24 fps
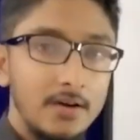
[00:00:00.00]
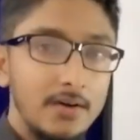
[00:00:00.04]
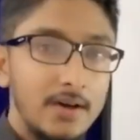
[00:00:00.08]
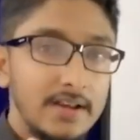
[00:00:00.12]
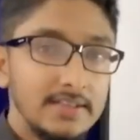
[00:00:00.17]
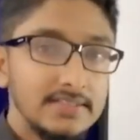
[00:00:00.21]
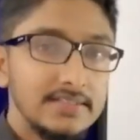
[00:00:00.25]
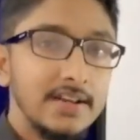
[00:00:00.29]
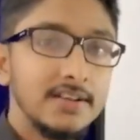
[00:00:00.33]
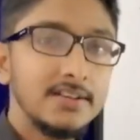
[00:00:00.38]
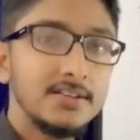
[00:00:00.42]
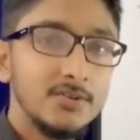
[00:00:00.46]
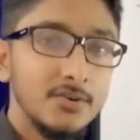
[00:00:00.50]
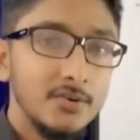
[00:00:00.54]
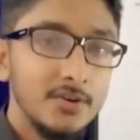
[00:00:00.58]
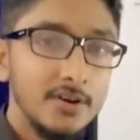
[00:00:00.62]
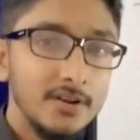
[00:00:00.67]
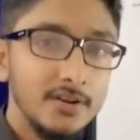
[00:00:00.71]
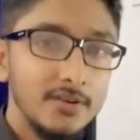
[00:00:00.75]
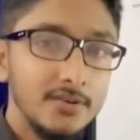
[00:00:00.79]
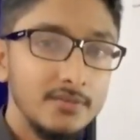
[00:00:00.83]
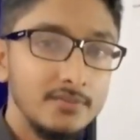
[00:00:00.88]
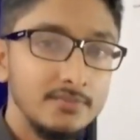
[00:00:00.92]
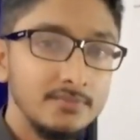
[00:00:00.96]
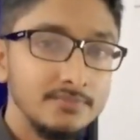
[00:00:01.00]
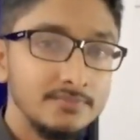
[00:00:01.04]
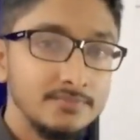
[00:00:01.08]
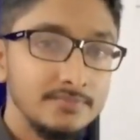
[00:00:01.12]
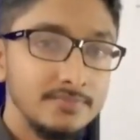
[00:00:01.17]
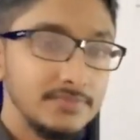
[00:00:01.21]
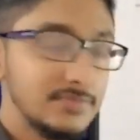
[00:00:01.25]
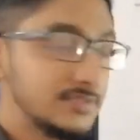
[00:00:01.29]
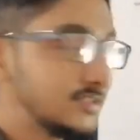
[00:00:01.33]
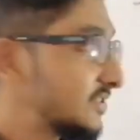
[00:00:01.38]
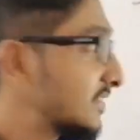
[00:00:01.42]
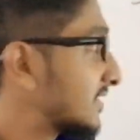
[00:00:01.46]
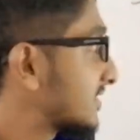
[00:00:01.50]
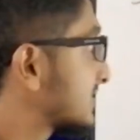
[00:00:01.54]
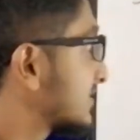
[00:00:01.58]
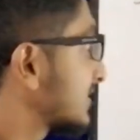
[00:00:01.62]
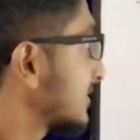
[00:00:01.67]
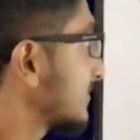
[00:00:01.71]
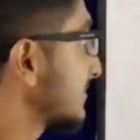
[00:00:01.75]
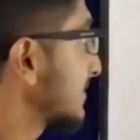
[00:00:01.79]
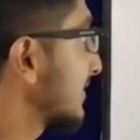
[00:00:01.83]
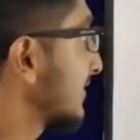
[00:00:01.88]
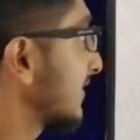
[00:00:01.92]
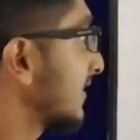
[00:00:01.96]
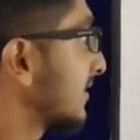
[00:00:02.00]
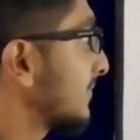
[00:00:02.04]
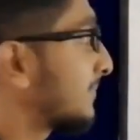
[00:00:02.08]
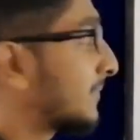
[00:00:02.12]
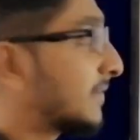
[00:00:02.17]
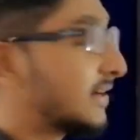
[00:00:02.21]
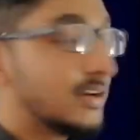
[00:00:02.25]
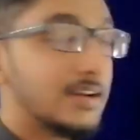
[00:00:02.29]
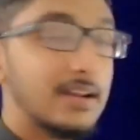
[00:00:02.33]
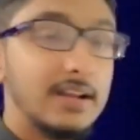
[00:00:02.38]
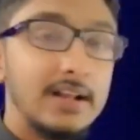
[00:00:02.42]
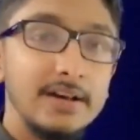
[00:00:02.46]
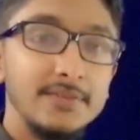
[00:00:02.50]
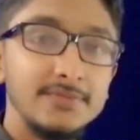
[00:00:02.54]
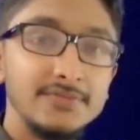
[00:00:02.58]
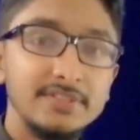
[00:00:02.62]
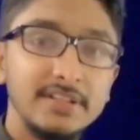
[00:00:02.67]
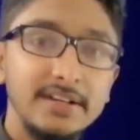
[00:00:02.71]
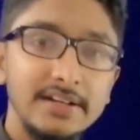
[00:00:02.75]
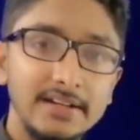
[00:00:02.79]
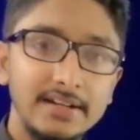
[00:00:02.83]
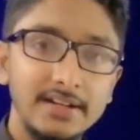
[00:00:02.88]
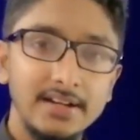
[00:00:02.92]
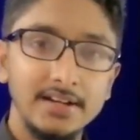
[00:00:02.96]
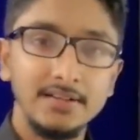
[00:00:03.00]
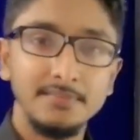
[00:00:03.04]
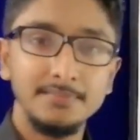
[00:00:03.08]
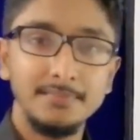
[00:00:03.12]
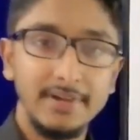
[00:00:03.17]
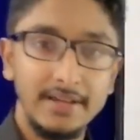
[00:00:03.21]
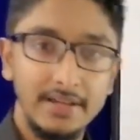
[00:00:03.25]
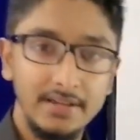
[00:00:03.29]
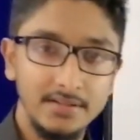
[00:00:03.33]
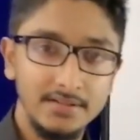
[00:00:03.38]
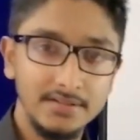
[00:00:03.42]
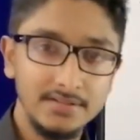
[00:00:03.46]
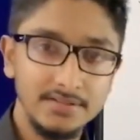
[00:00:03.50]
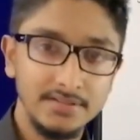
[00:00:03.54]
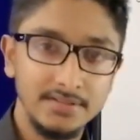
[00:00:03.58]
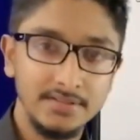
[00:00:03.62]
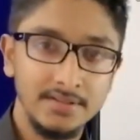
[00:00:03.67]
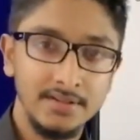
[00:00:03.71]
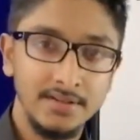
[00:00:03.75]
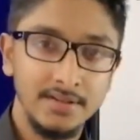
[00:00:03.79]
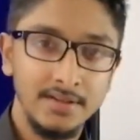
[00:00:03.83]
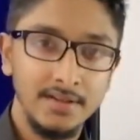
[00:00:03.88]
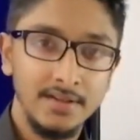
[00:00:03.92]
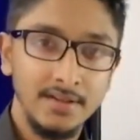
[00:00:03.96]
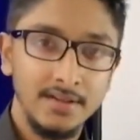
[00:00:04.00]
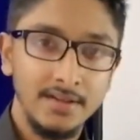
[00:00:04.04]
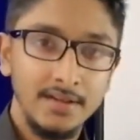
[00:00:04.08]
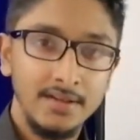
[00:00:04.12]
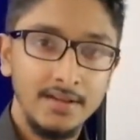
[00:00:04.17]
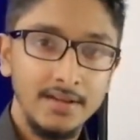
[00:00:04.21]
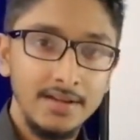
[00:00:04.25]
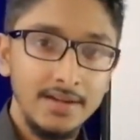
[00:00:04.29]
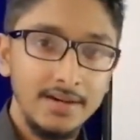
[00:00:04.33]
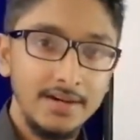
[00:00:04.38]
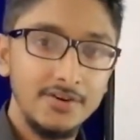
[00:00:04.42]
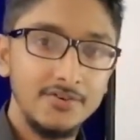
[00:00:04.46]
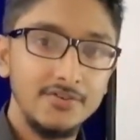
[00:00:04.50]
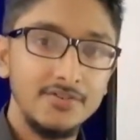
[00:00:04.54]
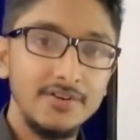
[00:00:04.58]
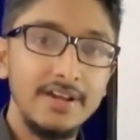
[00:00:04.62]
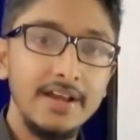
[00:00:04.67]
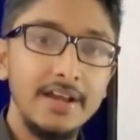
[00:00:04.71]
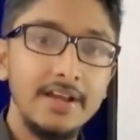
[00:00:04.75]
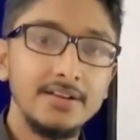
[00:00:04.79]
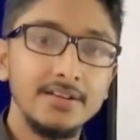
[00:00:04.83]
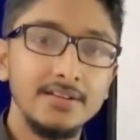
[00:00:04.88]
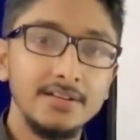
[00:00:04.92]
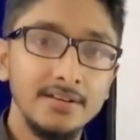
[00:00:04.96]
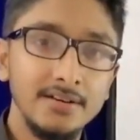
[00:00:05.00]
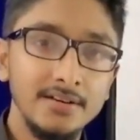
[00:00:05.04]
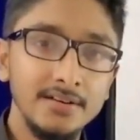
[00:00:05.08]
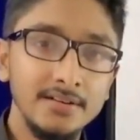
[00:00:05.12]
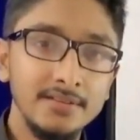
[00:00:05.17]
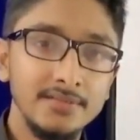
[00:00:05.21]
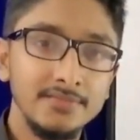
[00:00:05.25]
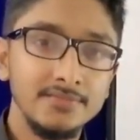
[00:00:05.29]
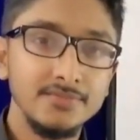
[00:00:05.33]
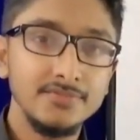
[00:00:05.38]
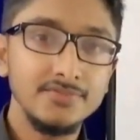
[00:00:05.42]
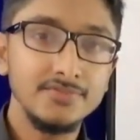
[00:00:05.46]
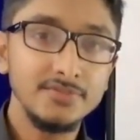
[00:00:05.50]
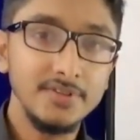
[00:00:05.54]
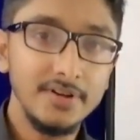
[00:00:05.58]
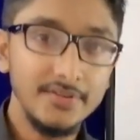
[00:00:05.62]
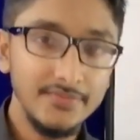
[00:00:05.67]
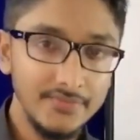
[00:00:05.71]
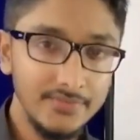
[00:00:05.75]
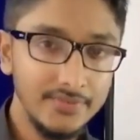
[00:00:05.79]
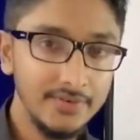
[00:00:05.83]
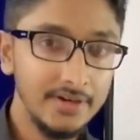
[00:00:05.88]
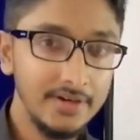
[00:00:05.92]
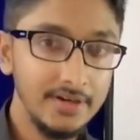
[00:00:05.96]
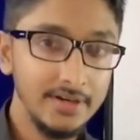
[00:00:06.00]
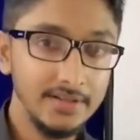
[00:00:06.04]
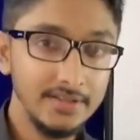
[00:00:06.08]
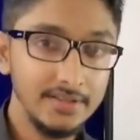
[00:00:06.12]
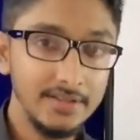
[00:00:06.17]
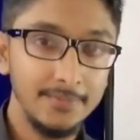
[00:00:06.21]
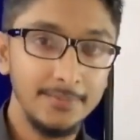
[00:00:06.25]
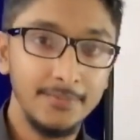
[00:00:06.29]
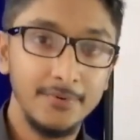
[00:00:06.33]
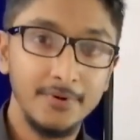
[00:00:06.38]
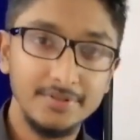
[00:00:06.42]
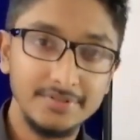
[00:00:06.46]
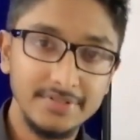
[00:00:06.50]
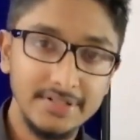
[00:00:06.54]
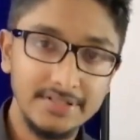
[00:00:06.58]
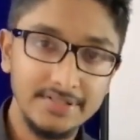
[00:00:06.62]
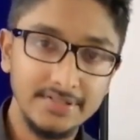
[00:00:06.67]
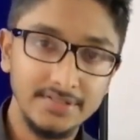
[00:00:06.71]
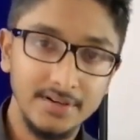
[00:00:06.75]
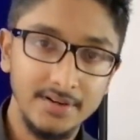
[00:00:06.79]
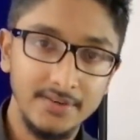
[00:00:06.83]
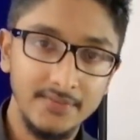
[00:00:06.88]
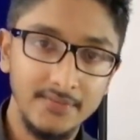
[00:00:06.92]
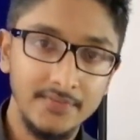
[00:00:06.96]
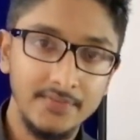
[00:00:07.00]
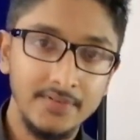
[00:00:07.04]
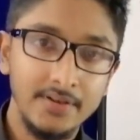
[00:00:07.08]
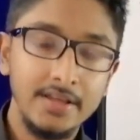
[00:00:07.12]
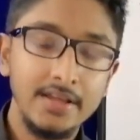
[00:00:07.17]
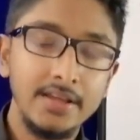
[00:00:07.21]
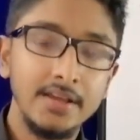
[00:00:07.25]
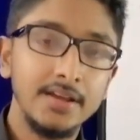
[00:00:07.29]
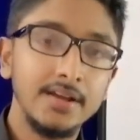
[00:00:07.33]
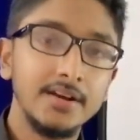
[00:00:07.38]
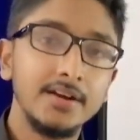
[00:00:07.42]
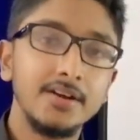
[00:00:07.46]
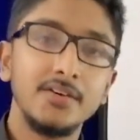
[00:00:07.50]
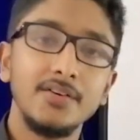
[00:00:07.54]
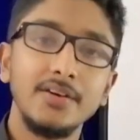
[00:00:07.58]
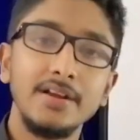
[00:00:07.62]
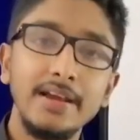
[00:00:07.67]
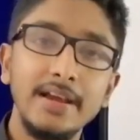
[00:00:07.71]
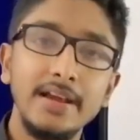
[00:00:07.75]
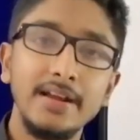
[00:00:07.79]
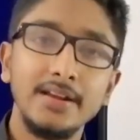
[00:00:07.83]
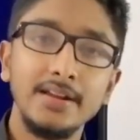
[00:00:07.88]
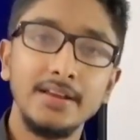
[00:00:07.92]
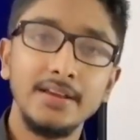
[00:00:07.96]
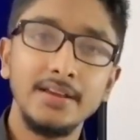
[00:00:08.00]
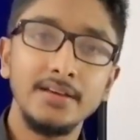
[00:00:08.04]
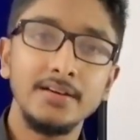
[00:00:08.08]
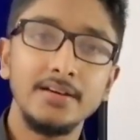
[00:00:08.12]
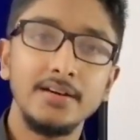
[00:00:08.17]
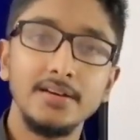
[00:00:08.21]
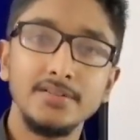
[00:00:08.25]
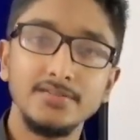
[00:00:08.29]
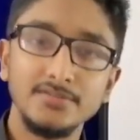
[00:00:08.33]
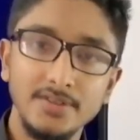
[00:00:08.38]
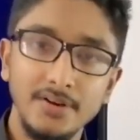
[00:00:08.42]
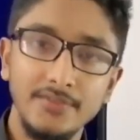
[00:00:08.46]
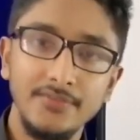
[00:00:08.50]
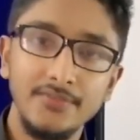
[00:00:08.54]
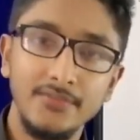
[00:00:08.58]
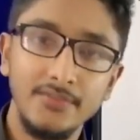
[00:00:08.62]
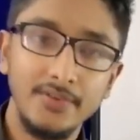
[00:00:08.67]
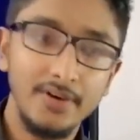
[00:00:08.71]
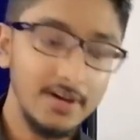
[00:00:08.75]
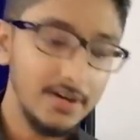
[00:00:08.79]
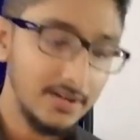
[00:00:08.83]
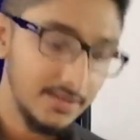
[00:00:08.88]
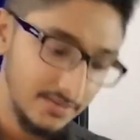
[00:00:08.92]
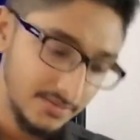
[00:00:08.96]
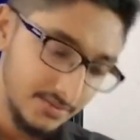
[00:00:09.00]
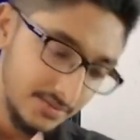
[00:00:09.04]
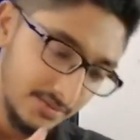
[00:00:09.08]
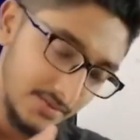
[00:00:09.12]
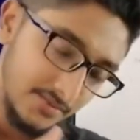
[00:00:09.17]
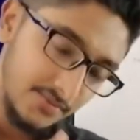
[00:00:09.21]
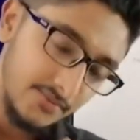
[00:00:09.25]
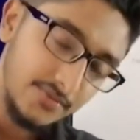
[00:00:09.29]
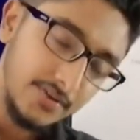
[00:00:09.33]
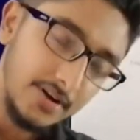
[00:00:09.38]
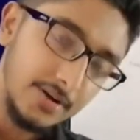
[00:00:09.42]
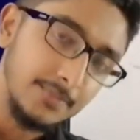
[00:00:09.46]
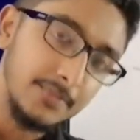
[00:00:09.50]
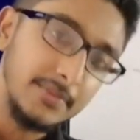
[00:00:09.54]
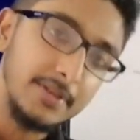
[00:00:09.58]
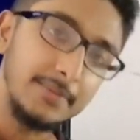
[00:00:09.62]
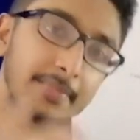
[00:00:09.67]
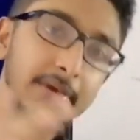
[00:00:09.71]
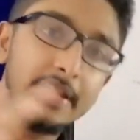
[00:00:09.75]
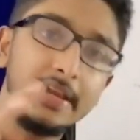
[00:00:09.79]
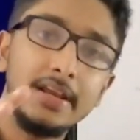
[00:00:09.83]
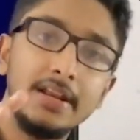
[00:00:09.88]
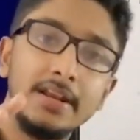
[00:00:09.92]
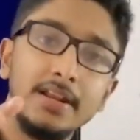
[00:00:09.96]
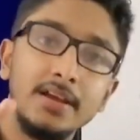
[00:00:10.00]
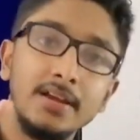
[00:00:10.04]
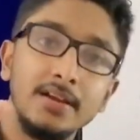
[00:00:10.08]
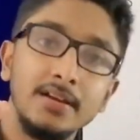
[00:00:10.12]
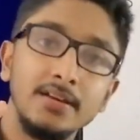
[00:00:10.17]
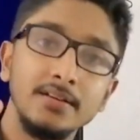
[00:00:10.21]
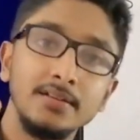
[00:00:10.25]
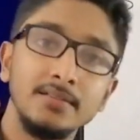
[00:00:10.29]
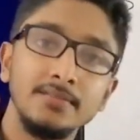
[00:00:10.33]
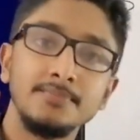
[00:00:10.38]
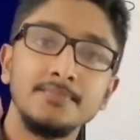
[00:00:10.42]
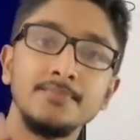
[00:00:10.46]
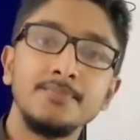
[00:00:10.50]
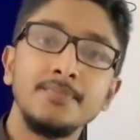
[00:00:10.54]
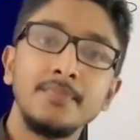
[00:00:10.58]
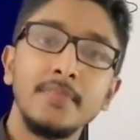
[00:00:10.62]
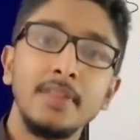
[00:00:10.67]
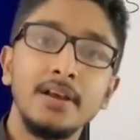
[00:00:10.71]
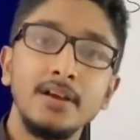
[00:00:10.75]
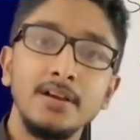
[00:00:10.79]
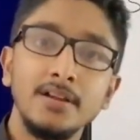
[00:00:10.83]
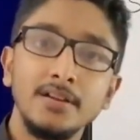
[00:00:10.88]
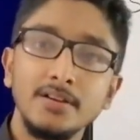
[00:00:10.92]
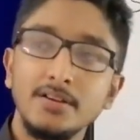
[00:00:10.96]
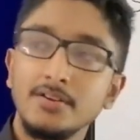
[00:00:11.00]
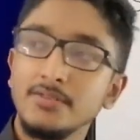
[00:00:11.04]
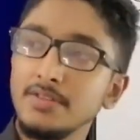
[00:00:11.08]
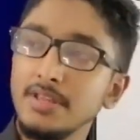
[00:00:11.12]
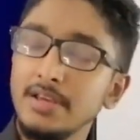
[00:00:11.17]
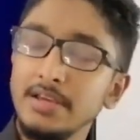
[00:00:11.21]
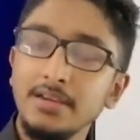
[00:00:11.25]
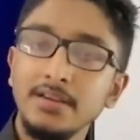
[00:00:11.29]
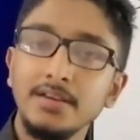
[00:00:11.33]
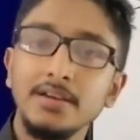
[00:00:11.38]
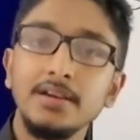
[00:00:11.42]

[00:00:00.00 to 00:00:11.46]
as I told you, system development life cycle means creating a software, the process of creating a software from the beginning to the